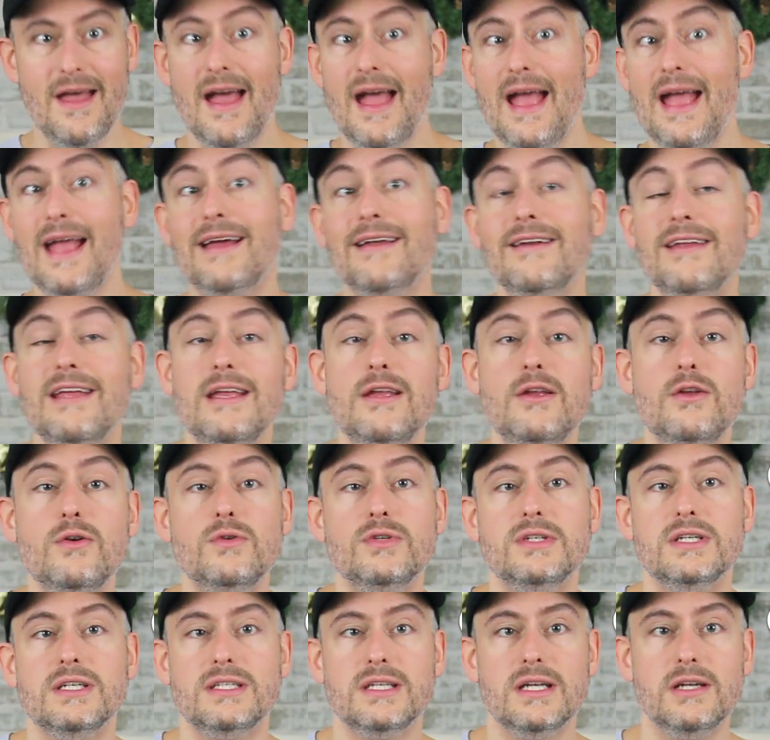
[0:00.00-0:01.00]
And he
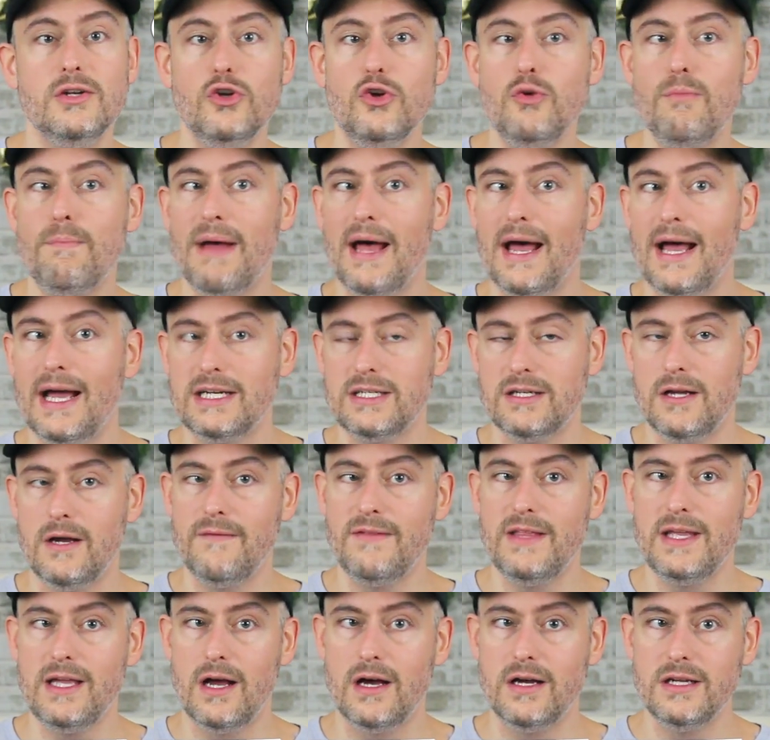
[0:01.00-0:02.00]
uses the new Pact
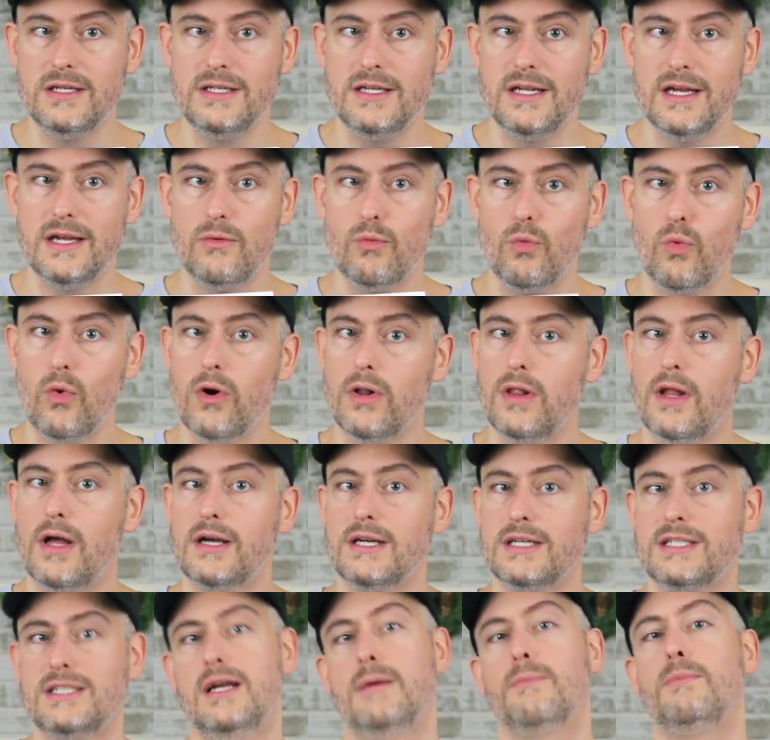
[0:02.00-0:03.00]
of the Undead
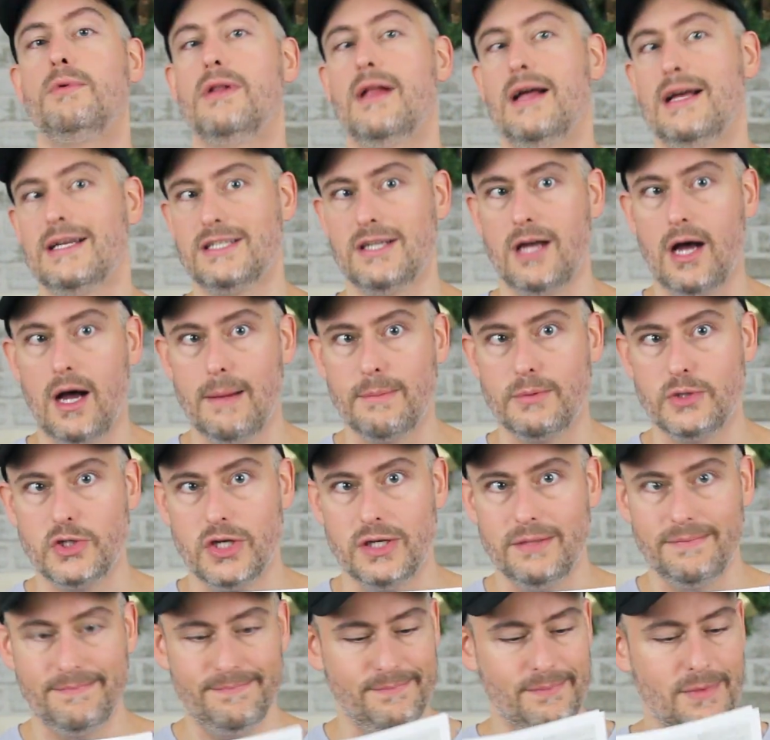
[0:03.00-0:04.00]
Warlock subclass
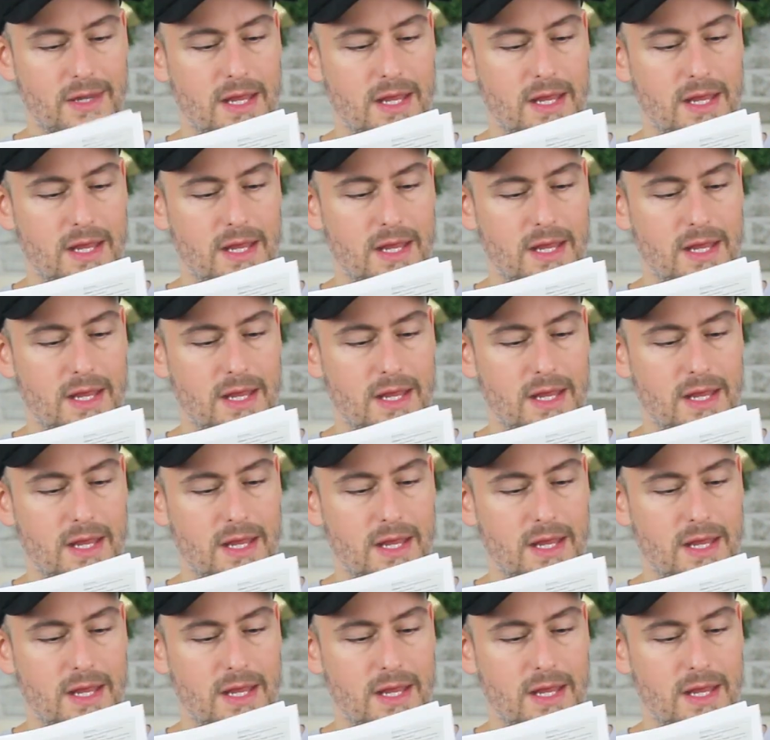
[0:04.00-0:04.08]
option.